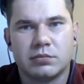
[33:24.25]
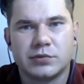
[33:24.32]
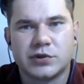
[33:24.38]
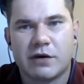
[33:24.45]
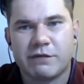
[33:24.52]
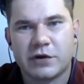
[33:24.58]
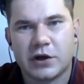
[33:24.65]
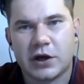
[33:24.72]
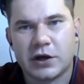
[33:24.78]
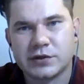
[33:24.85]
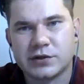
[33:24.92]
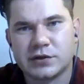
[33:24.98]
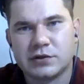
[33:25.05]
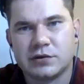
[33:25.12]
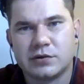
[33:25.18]
something
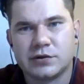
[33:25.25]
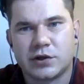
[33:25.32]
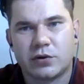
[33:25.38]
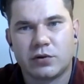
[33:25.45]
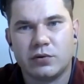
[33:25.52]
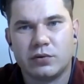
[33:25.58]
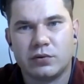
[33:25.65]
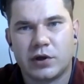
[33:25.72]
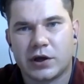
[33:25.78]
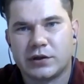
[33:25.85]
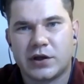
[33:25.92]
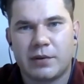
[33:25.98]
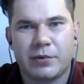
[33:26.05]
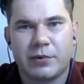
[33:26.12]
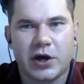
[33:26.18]
else that you like
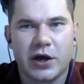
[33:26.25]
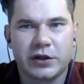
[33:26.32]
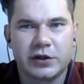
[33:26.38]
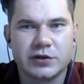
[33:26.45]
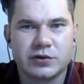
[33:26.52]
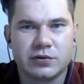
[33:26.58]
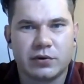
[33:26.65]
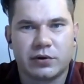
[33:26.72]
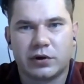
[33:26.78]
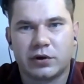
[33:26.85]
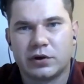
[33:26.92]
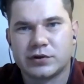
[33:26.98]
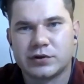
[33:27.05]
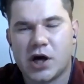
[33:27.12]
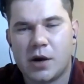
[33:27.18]
dermatitis or
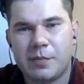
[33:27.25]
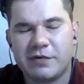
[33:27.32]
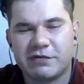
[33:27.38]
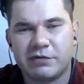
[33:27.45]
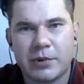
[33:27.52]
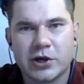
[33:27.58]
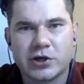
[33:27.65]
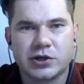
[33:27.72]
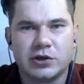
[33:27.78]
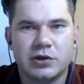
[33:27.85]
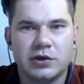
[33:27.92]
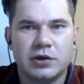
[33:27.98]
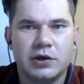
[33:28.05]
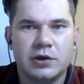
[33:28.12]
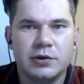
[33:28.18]
uh, scalp
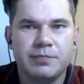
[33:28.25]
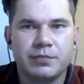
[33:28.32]
inflammation,